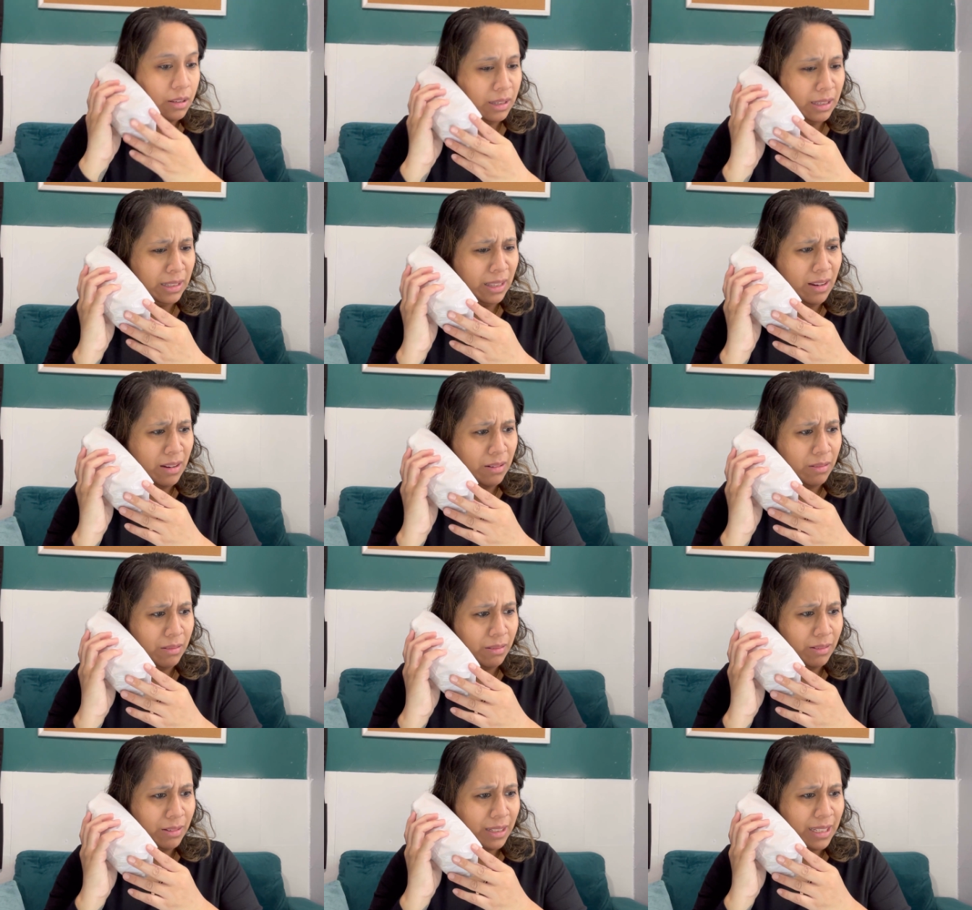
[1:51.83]

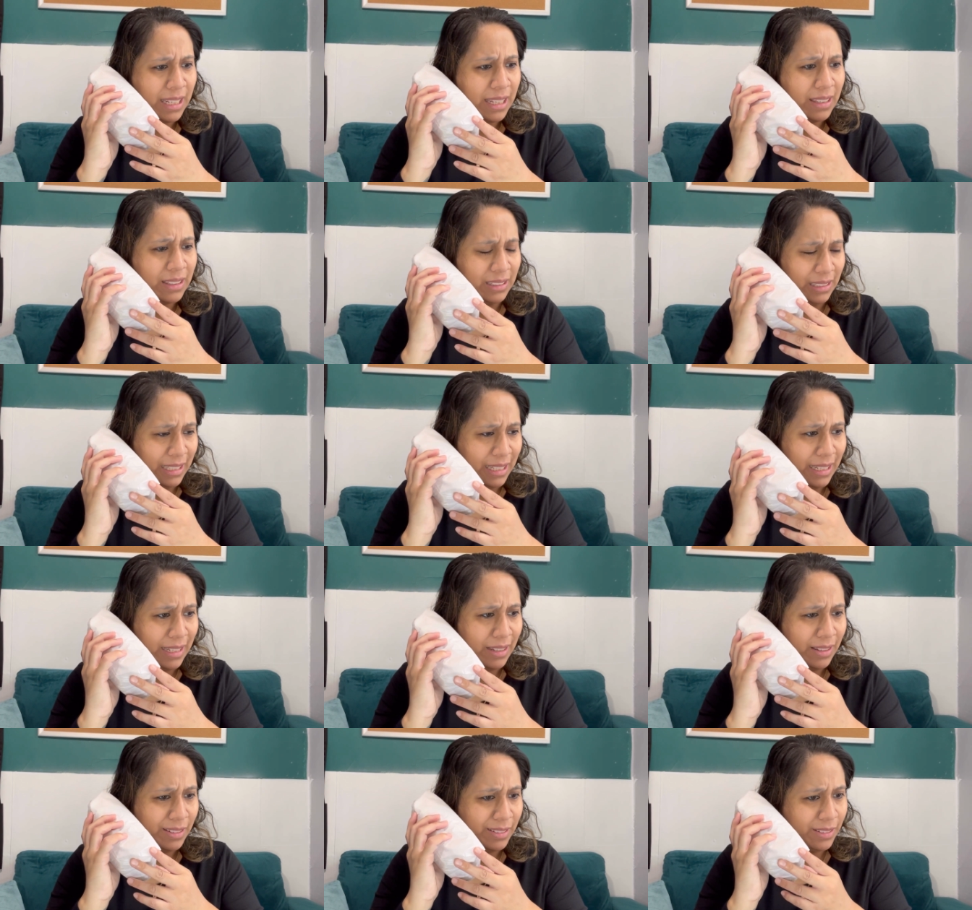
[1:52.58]
Hello, Keith
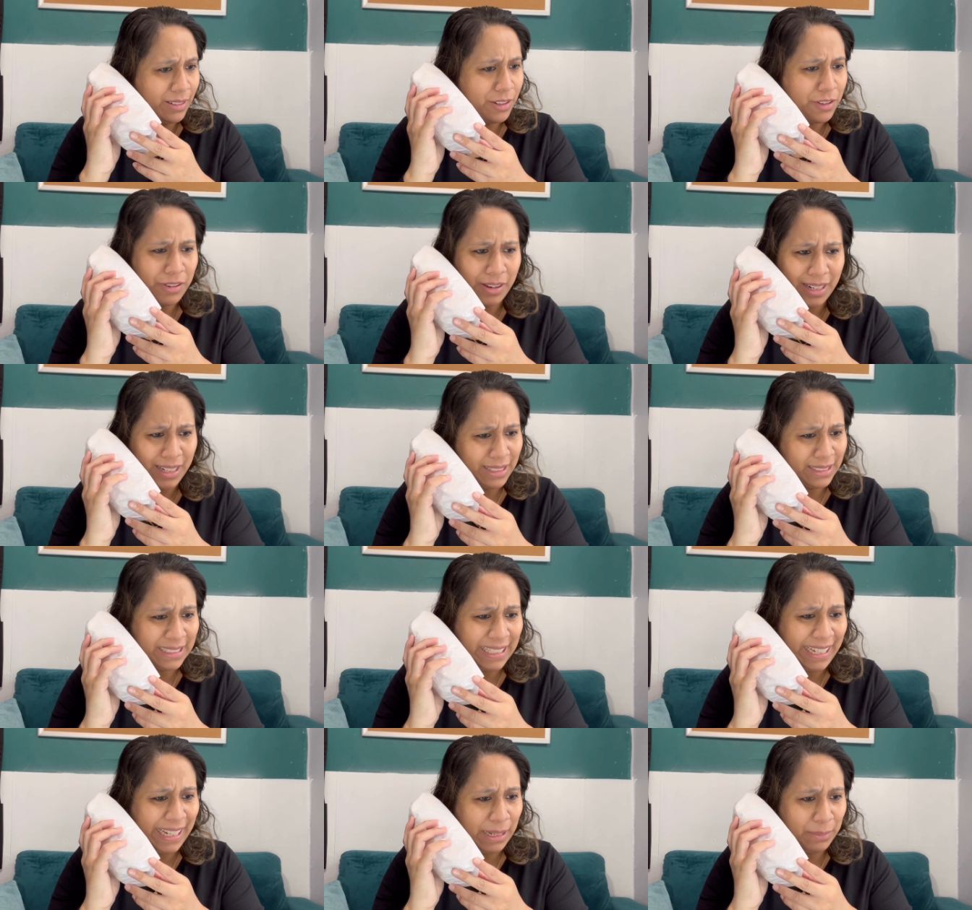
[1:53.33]
Lee, you trying to
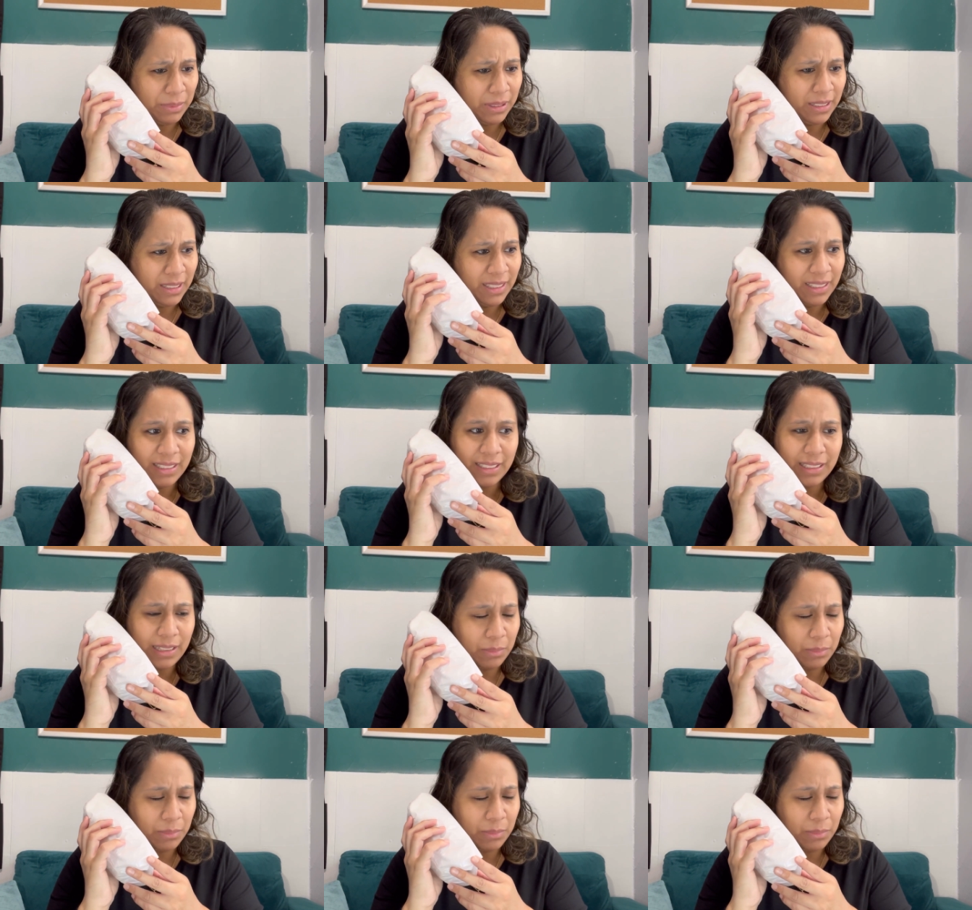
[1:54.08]
collab?